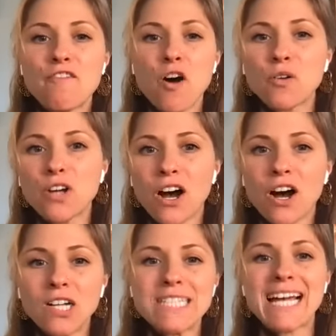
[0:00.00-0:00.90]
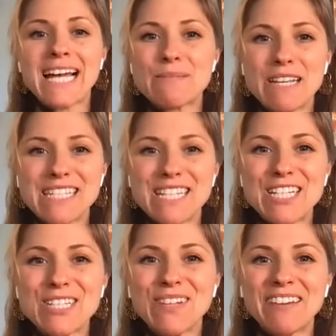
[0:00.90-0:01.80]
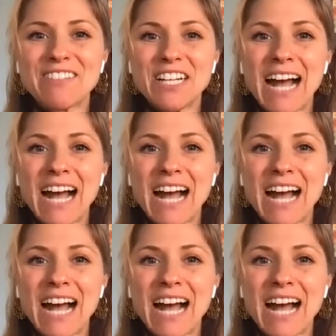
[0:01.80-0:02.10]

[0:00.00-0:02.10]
phone call, text message, whatever you